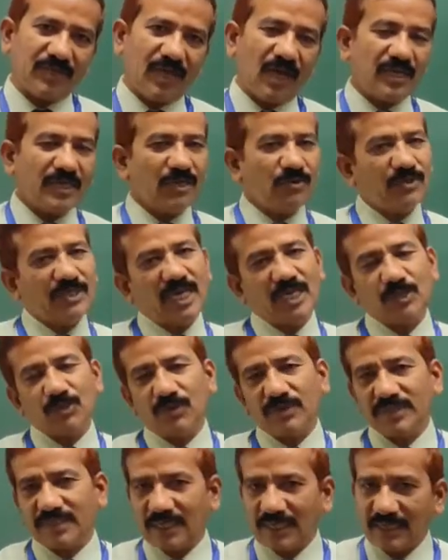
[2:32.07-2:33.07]
or 1
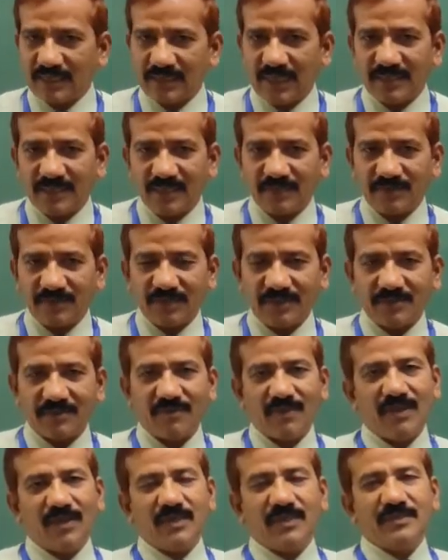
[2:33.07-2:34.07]
or 2 sentences.
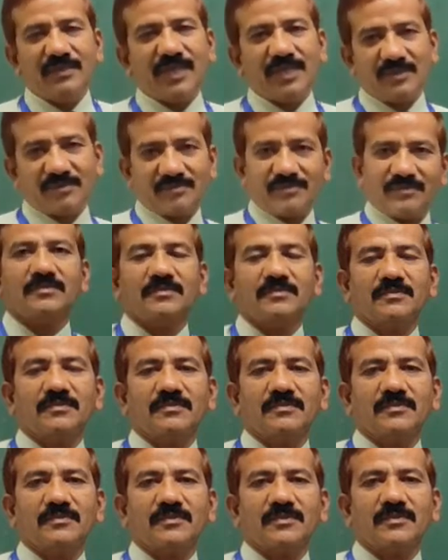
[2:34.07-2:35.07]
Then,
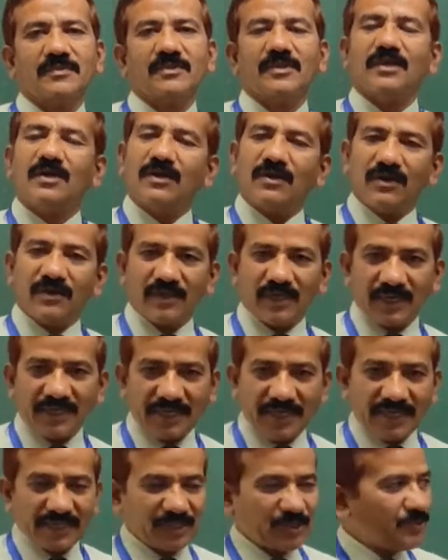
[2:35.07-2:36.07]

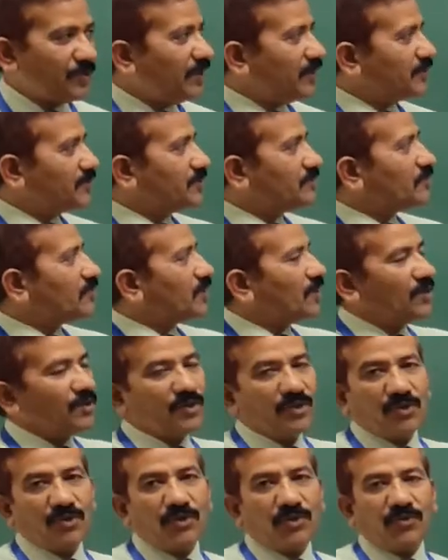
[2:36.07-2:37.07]
dear students,
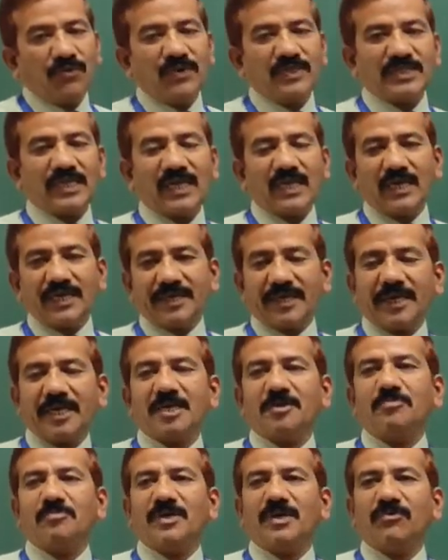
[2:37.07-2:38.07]
we shall
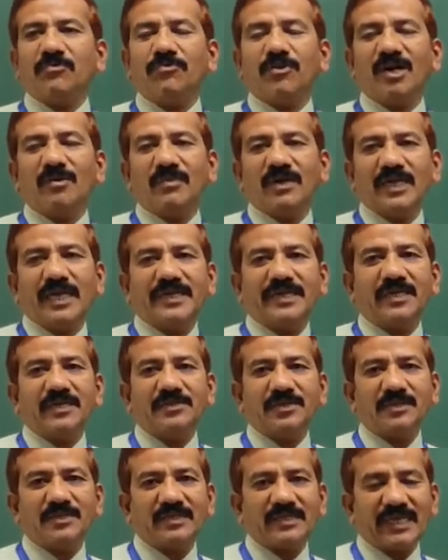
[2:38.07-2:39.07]
take up formal
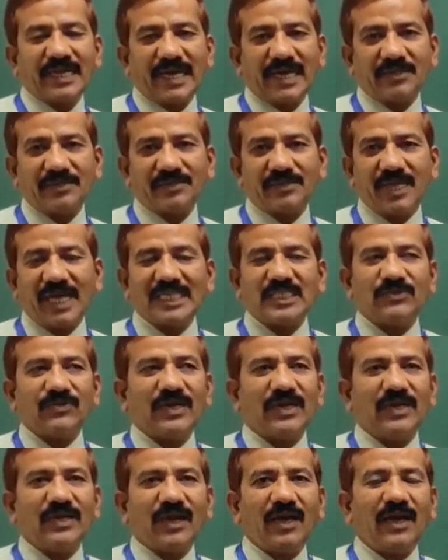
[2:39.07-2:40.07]
letters in this class.
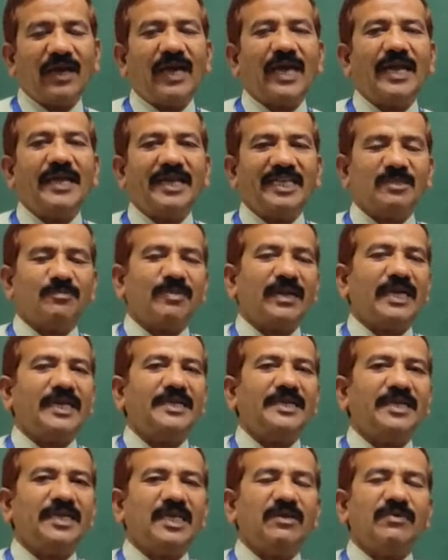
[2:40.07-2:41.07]
Actually, I had
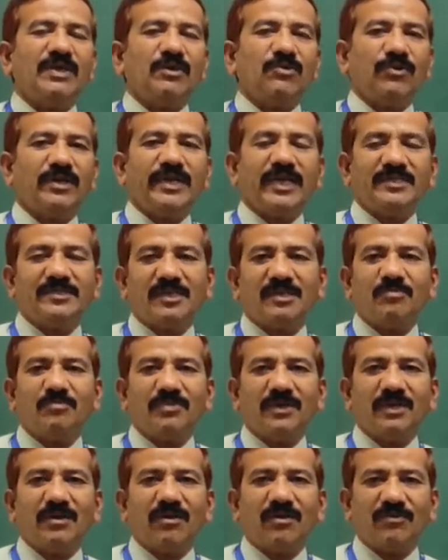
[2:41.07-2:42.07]
explained giving one
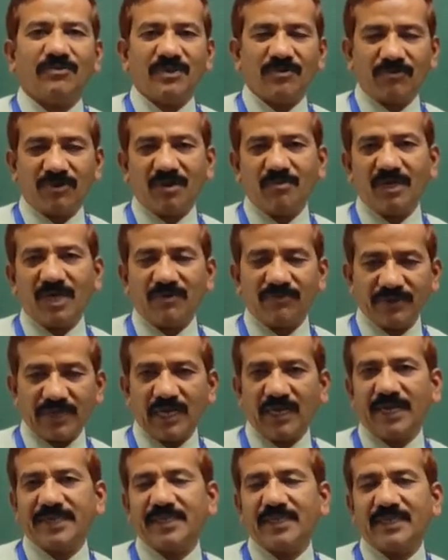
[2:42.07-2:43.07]
example of the form of
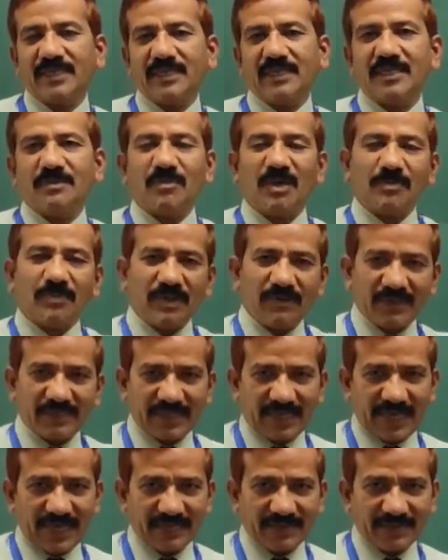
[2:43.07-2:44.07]
a letter in my previous
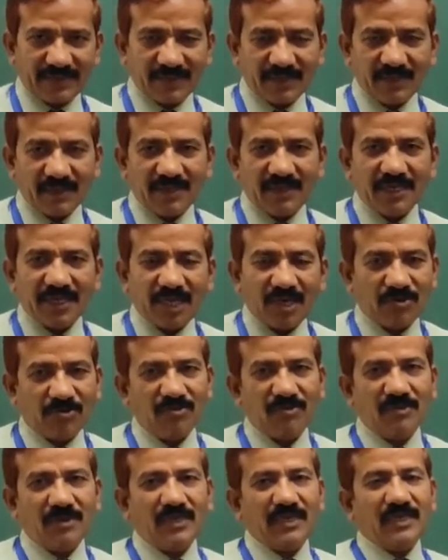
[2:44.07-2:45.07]
class.
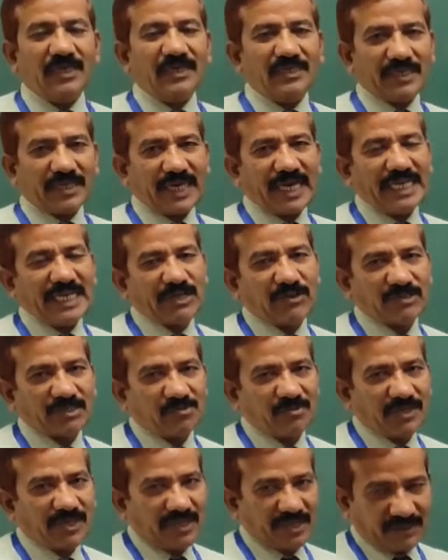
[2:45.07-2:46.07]
Now, it is the
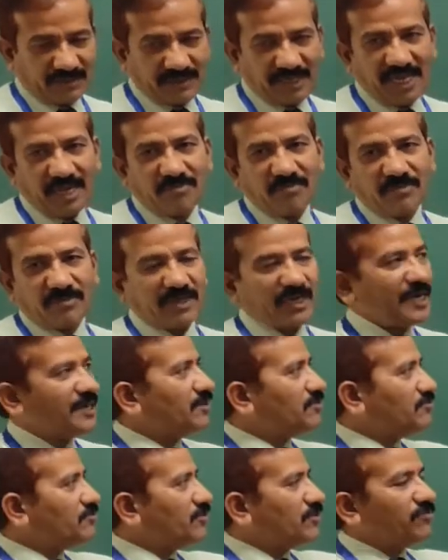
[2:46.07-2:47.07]
continuation of the same
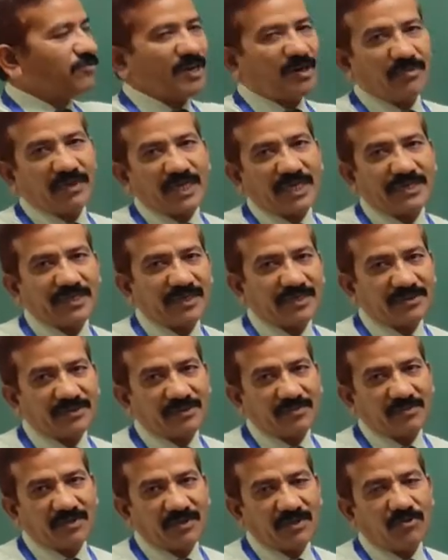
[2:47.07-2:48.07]
kind of formal
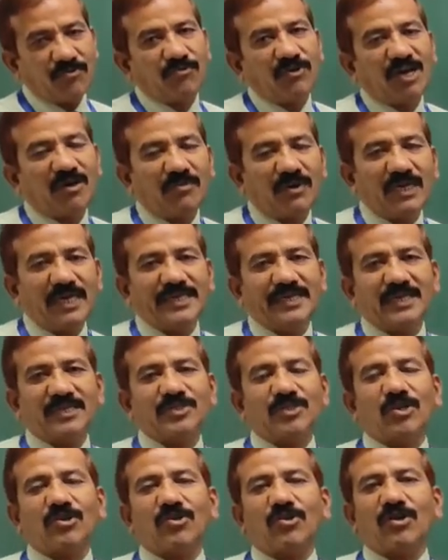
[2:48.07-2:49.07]
letters. Formal
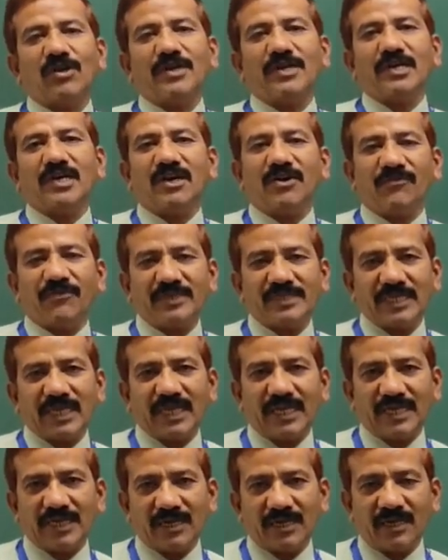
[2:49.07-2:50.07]
letters are called official
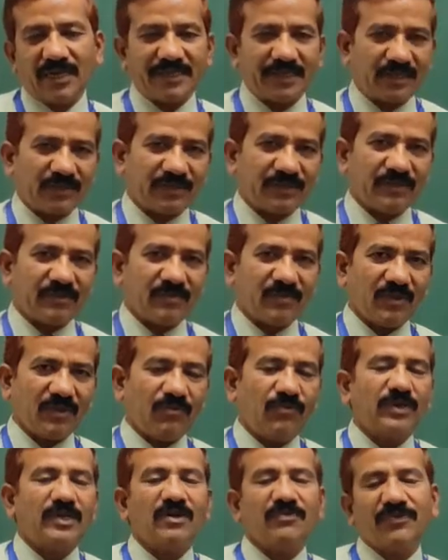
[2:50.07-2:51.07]
letters
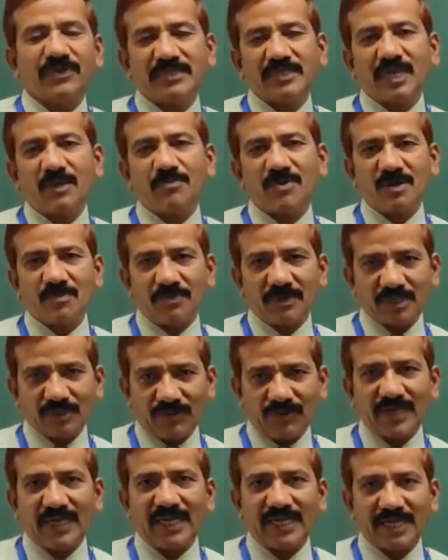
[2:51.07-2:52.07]
for official purpose
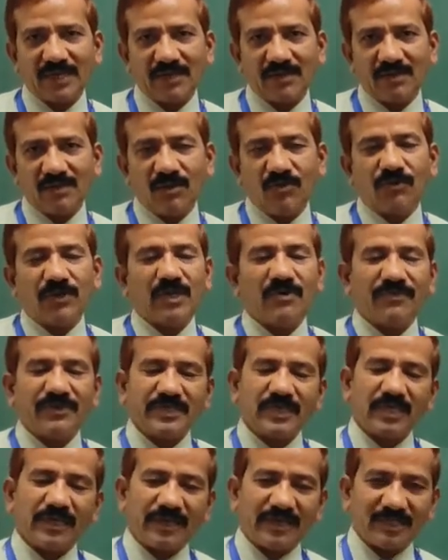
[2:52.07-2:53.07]
only, for
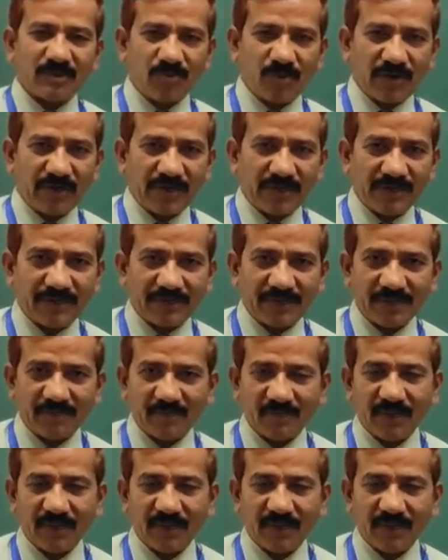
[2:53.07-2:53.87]
official correspondence.